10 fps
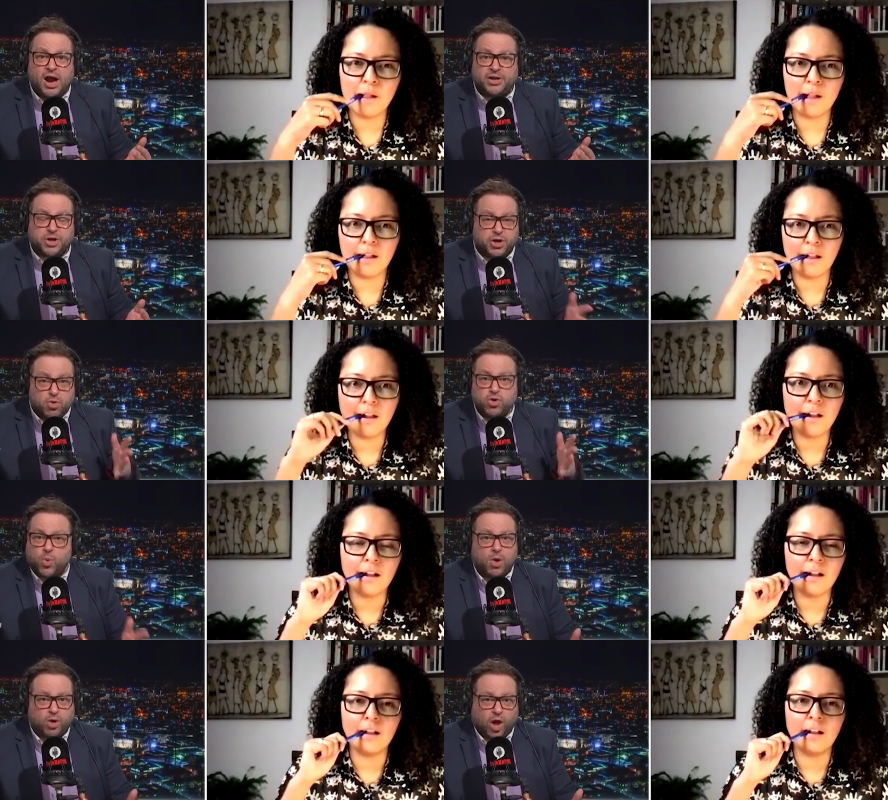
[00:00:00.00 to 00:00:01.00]
Speaker 1: and I know you
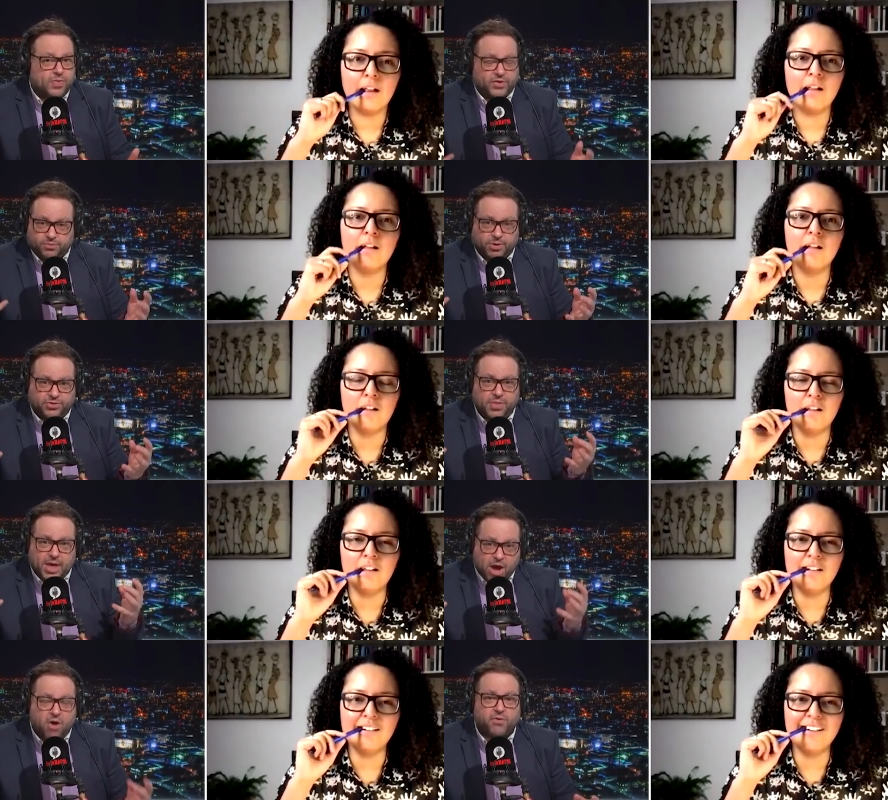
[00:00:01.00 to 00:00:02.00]
won't like this, but I think
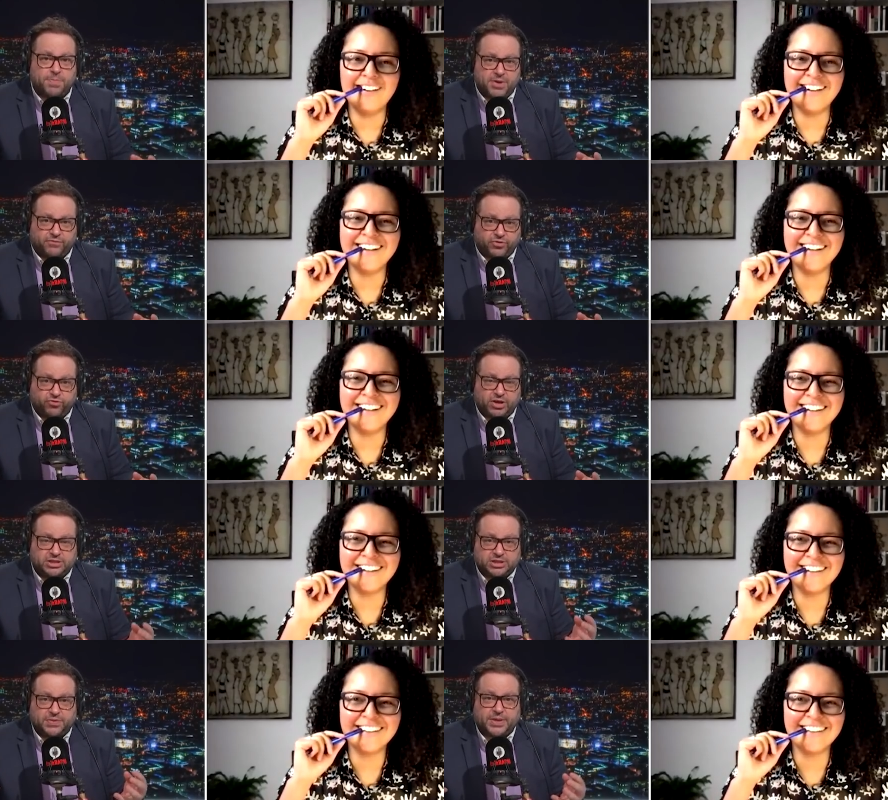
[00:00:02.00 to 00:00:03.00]
they are a bit
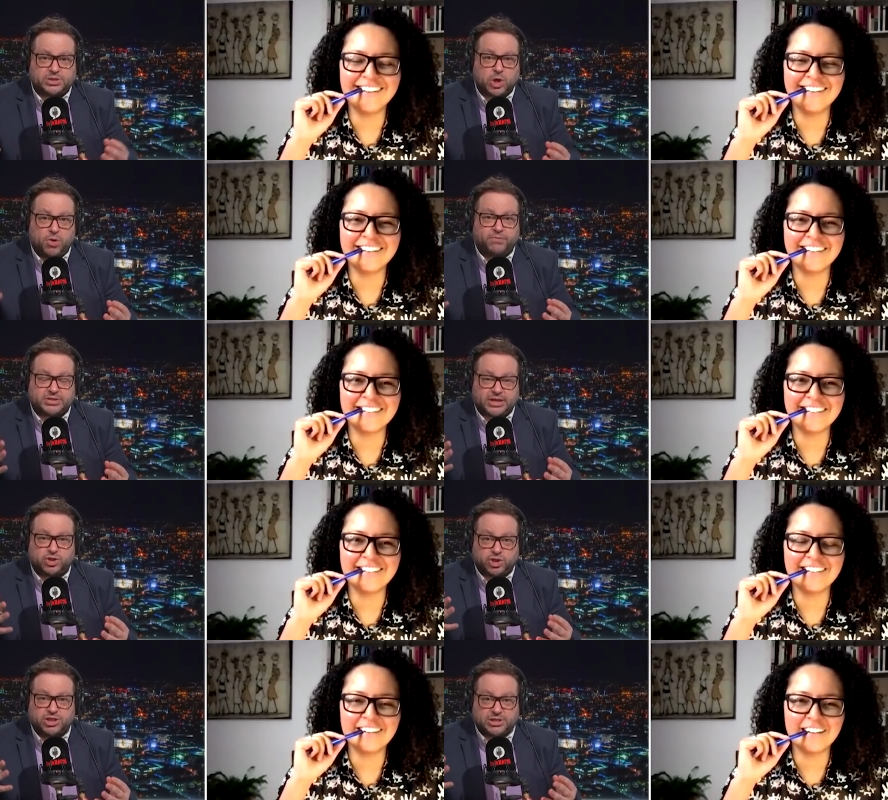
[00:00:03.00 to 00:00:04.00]
frustrated that there's a
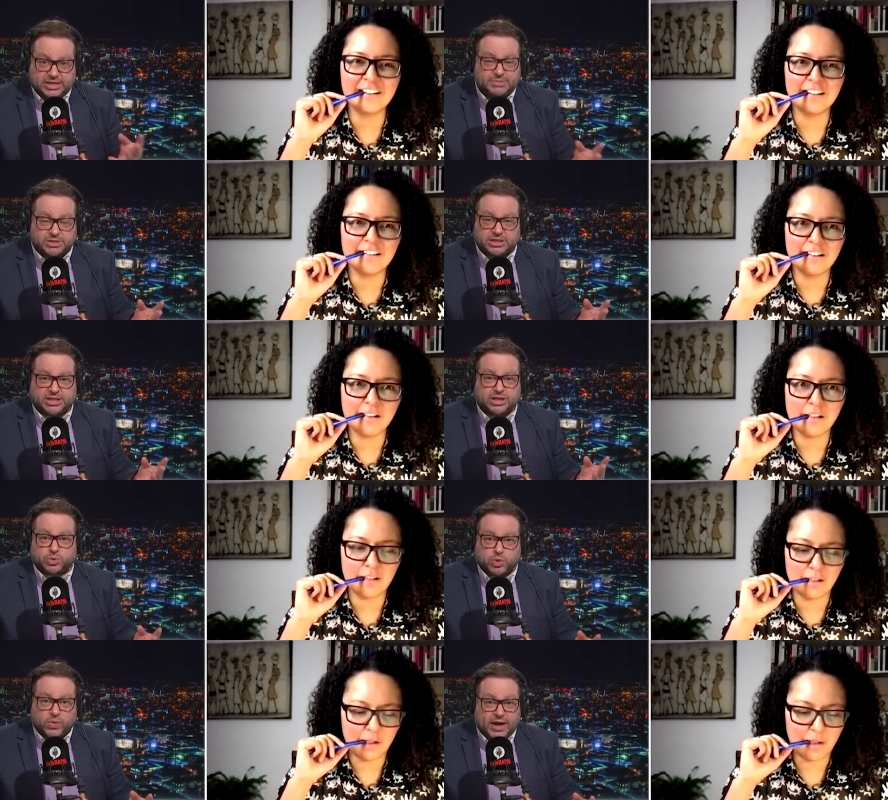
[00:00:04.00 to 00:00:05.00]
conversation that seems to
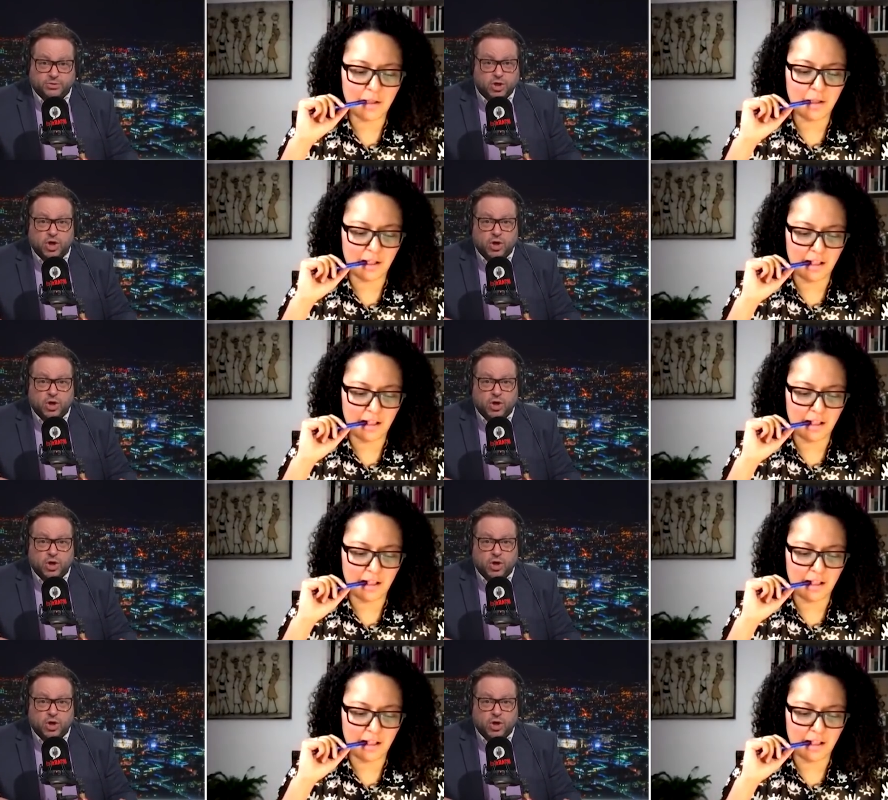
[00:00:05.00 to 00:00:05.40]
centre around